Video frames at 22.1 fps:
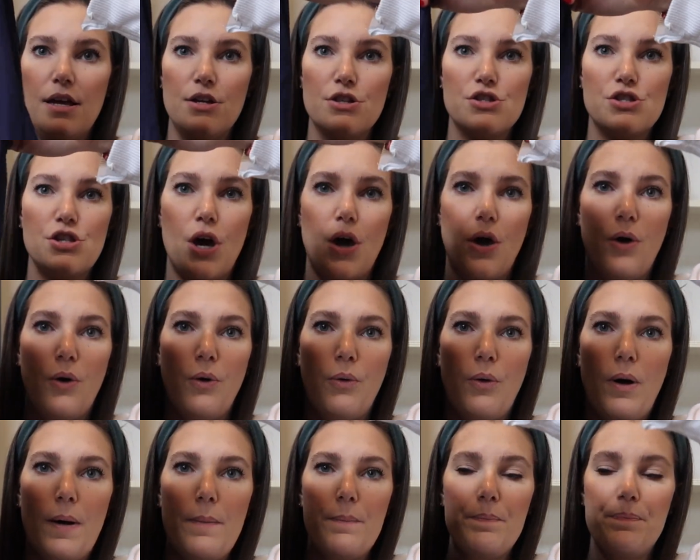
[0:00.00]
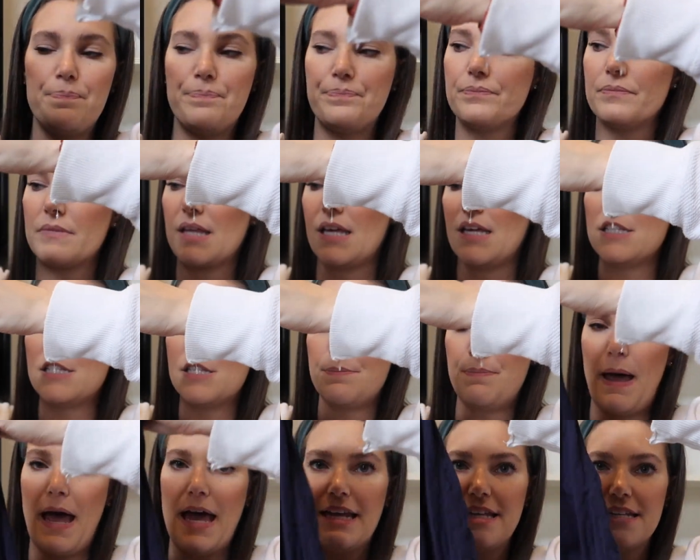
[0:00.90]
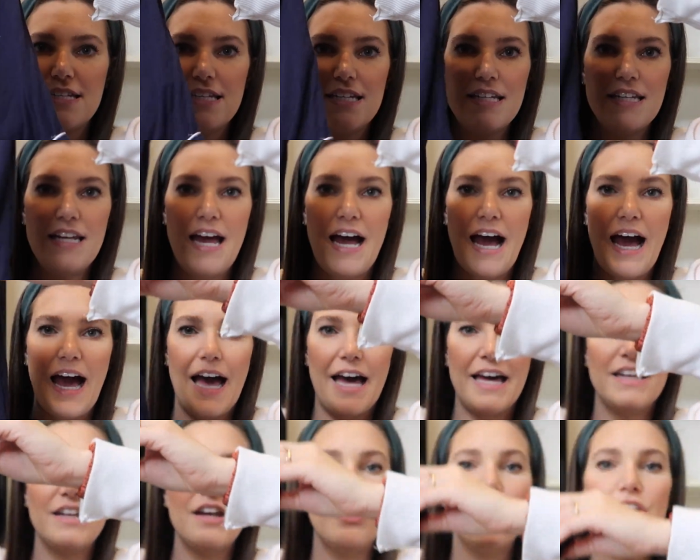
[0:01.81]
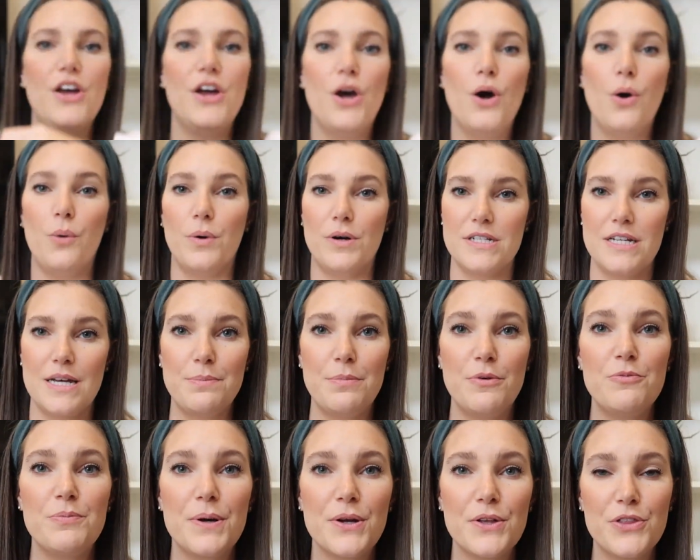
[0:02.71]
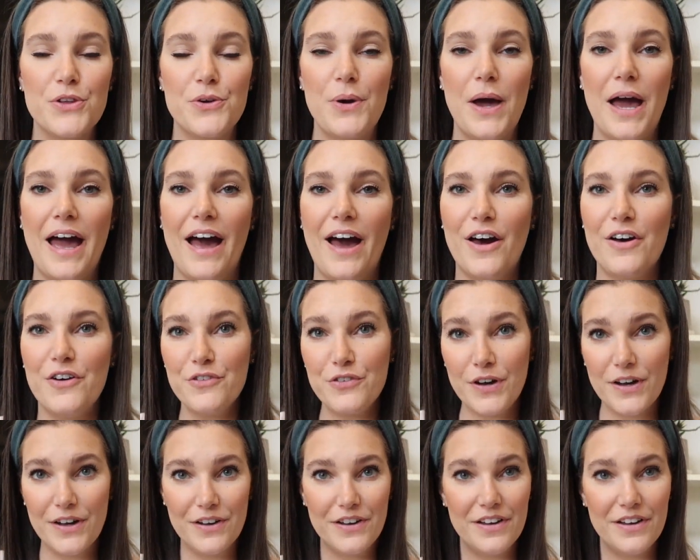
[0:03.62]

So depending on what type of birth you have,